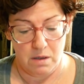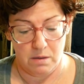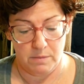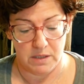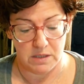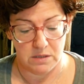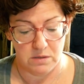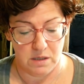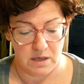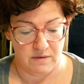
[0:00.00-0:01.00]
because I do
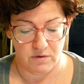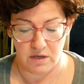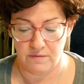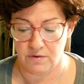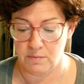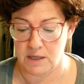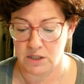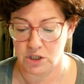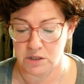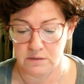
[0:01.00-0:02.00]
not have her
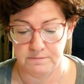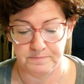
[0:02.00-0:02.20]
information.